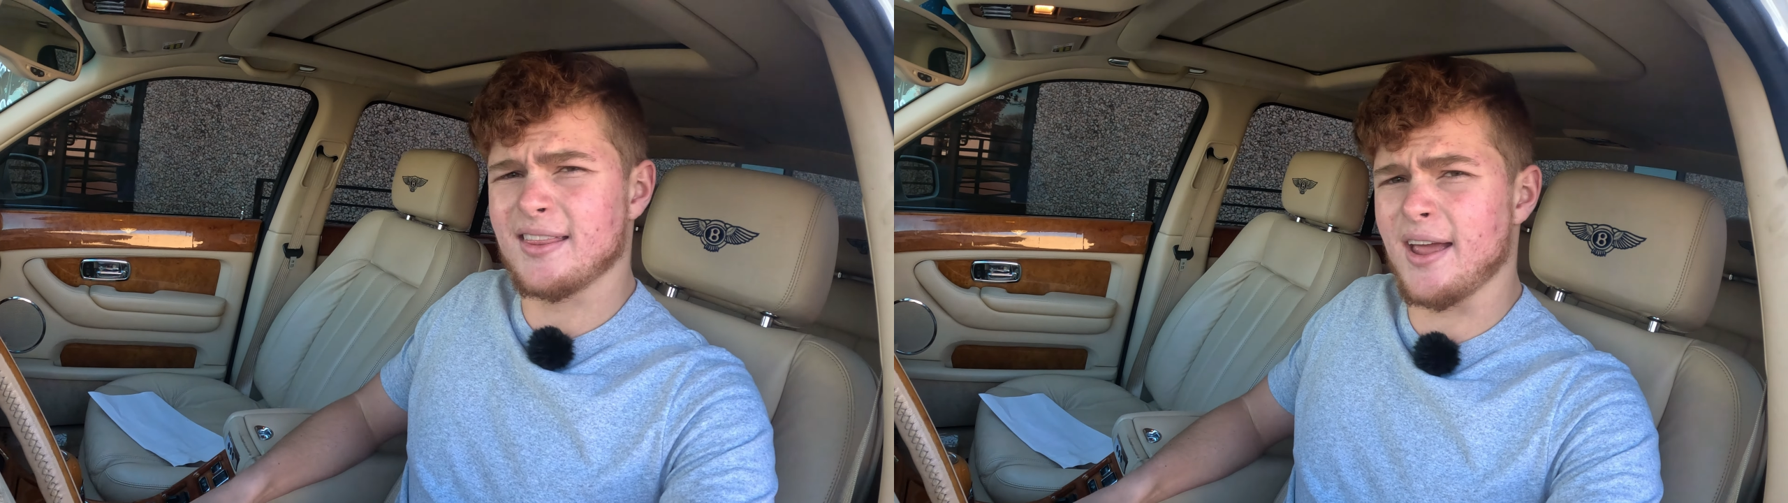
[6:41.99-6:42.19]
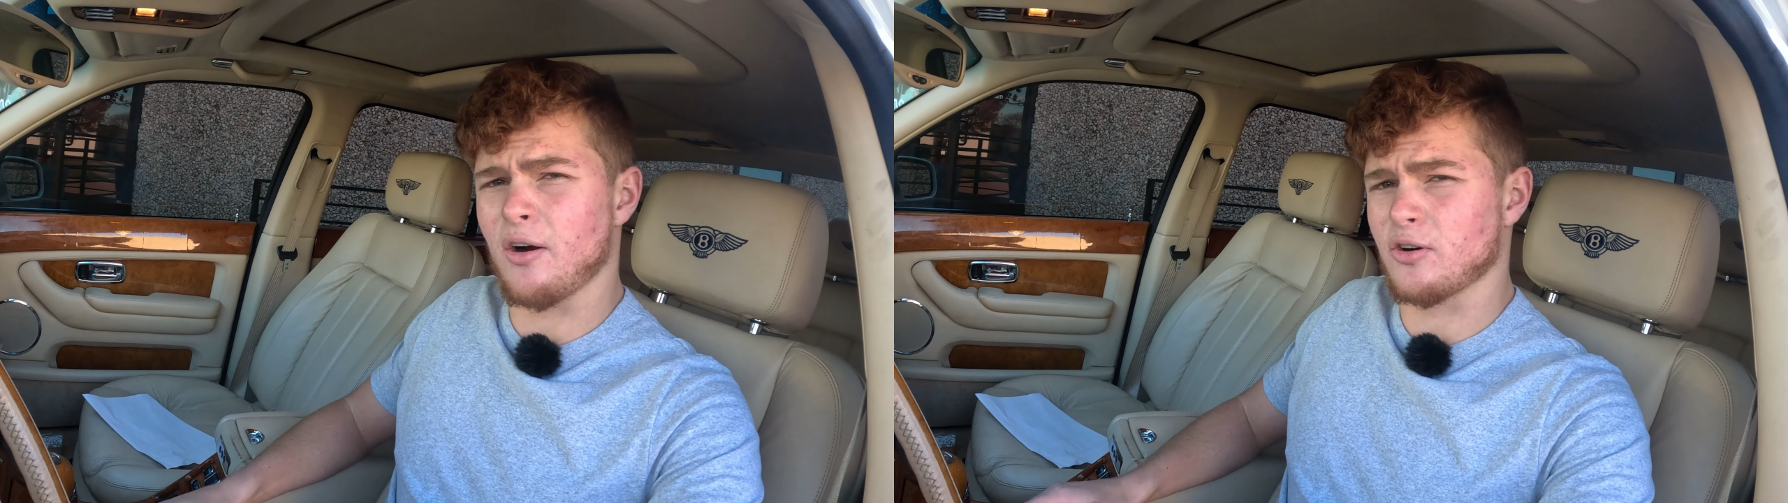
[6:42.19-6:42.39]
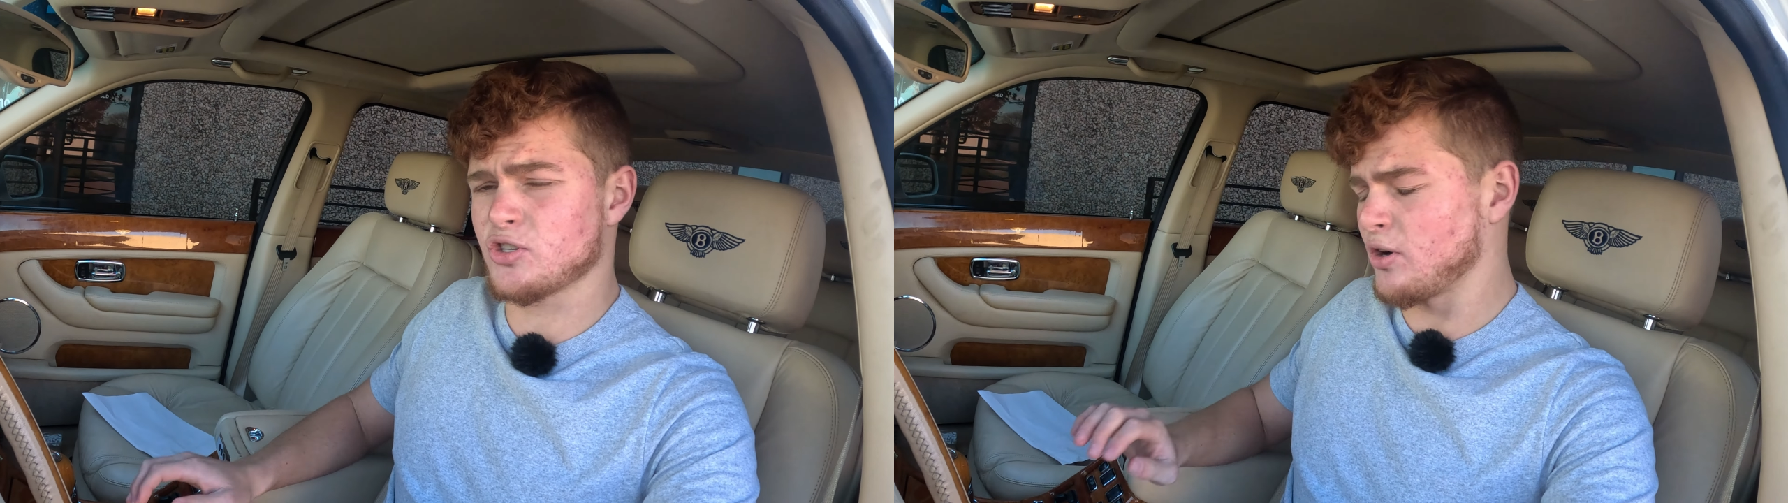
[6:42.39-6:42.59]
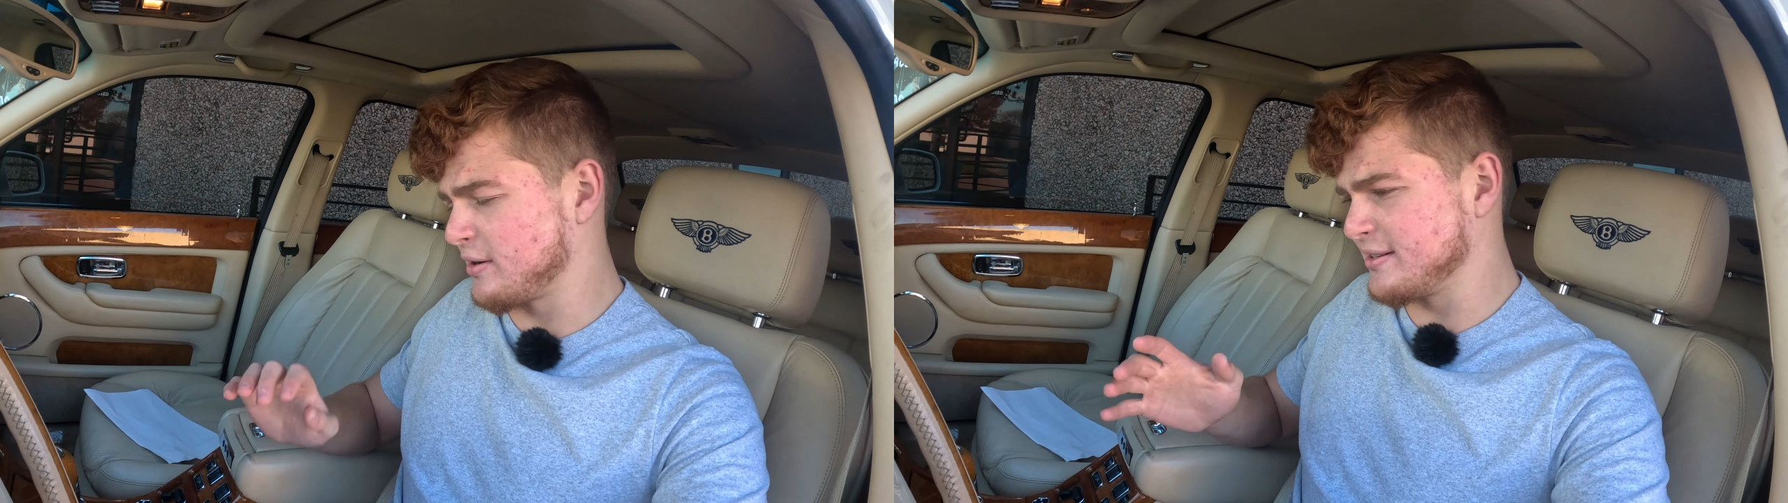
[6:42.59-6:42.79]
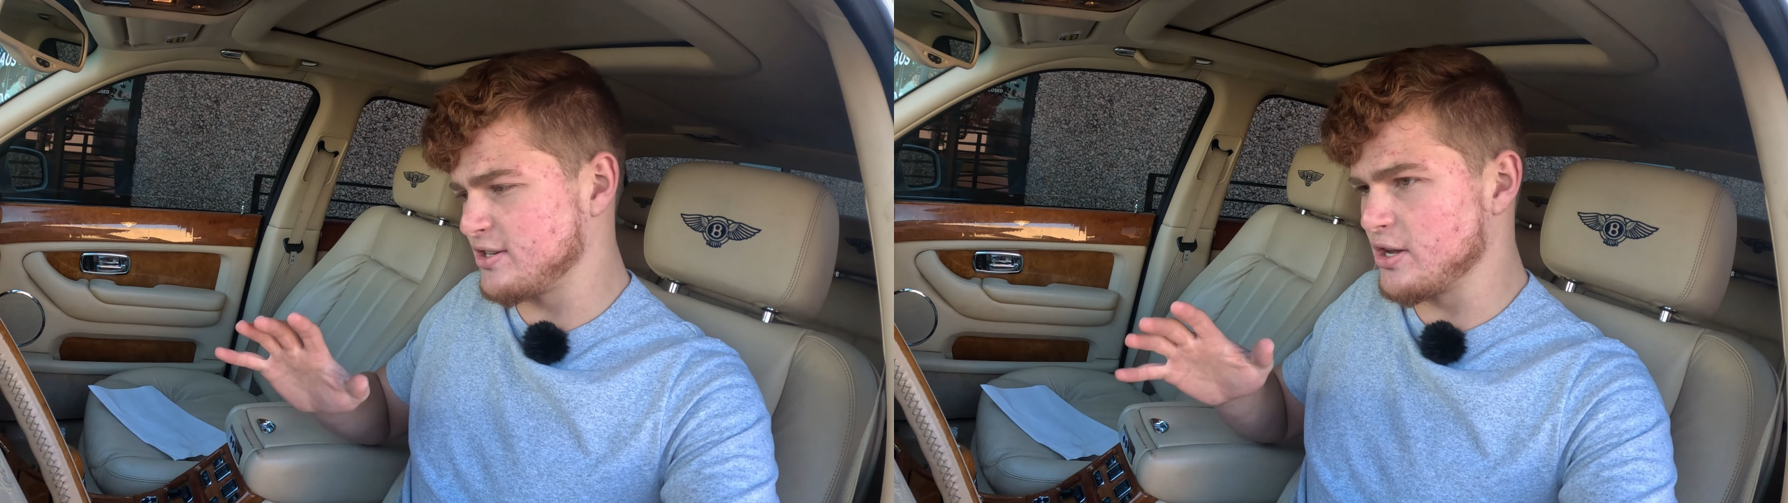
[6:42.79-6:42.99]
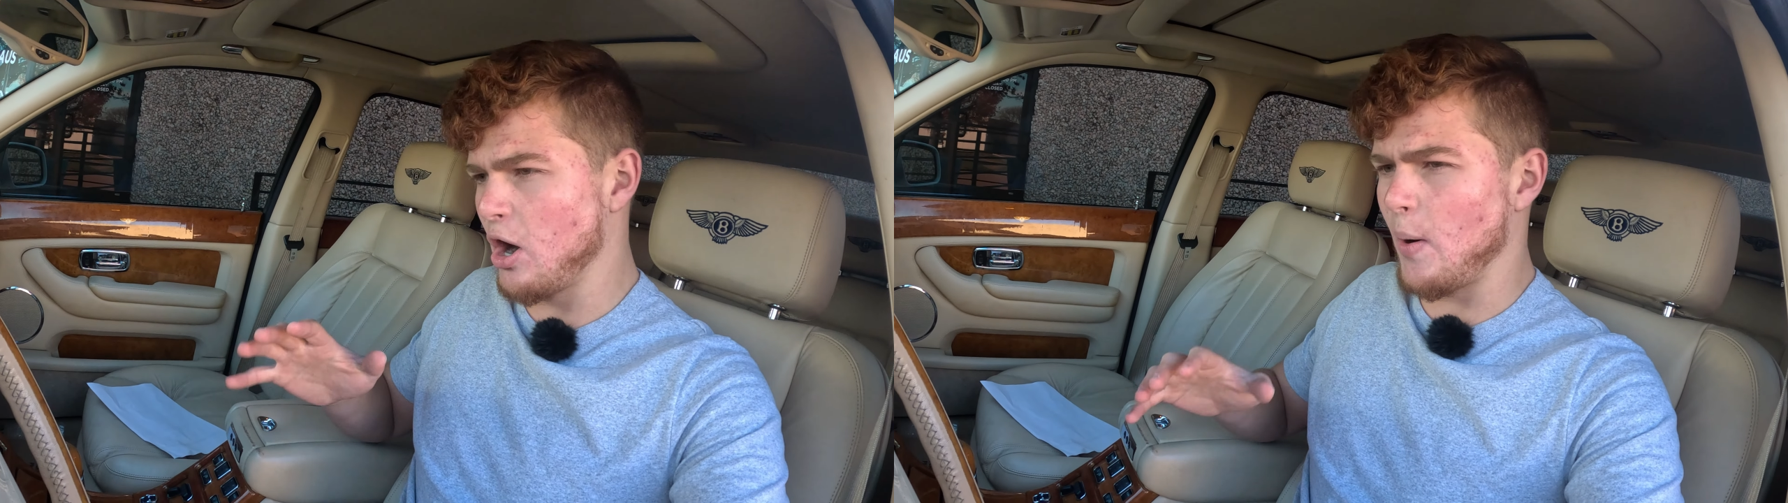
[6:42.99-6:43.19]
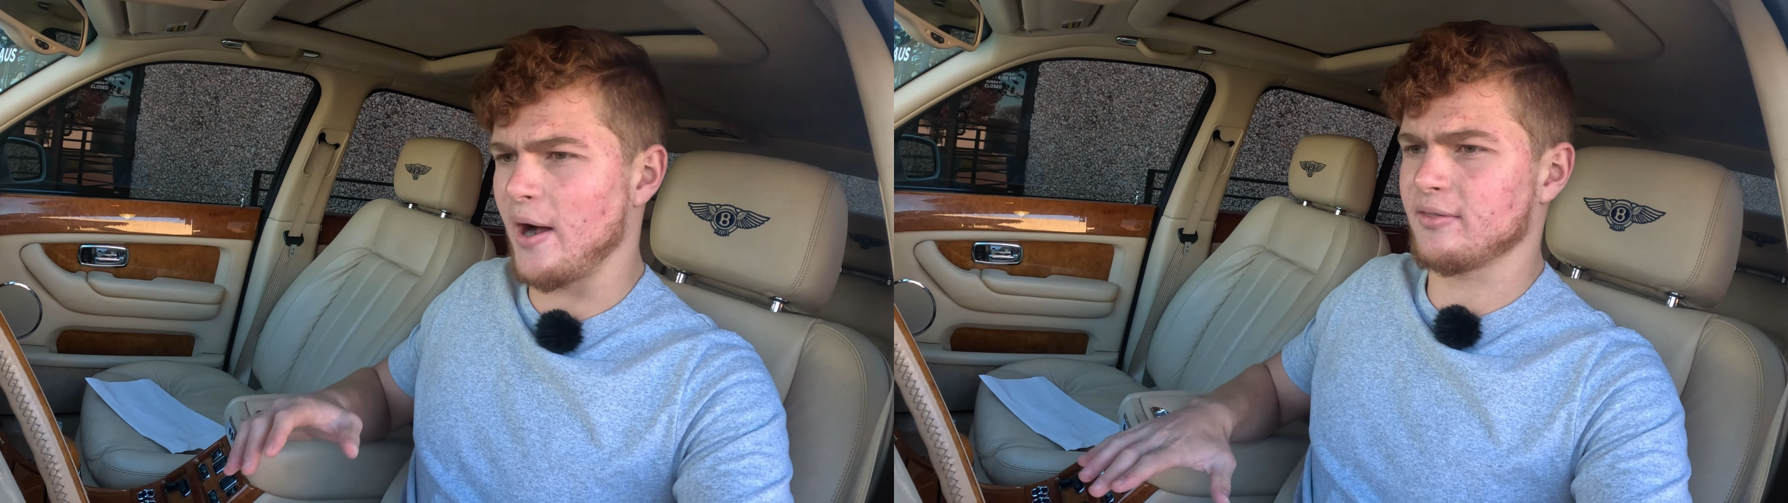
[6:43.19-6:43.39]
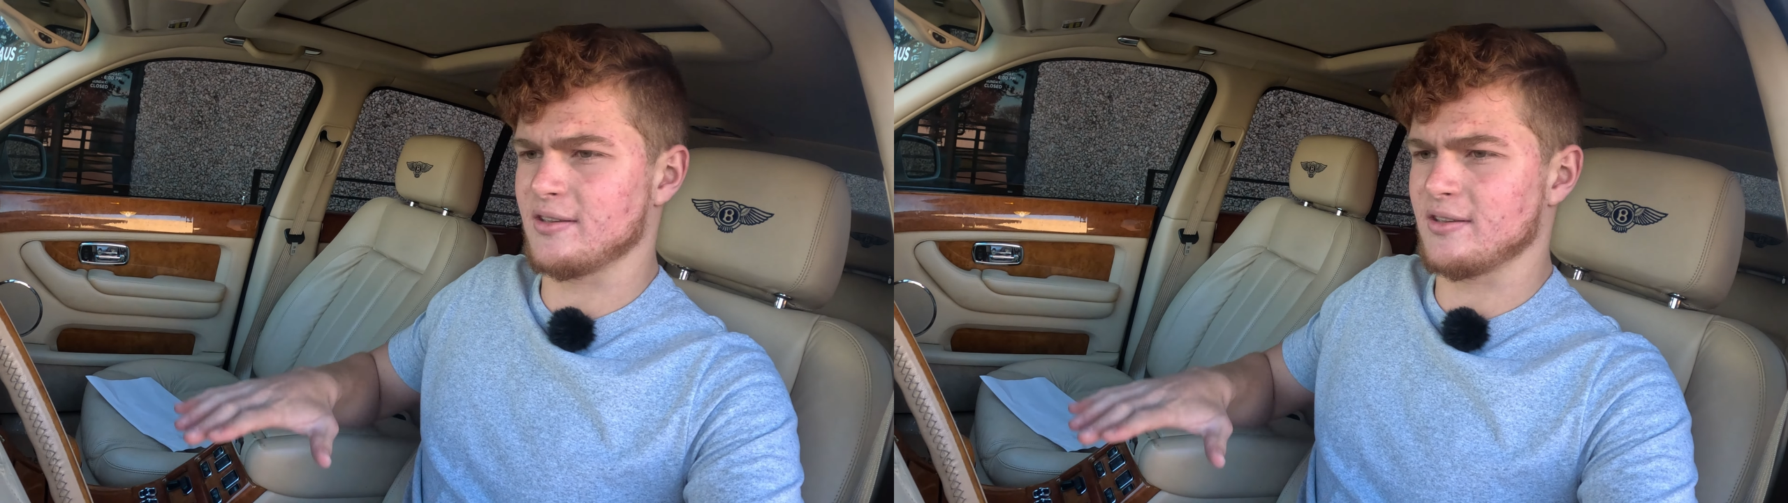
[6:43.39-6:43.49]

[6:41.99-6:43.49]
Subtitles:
They are starting to go out,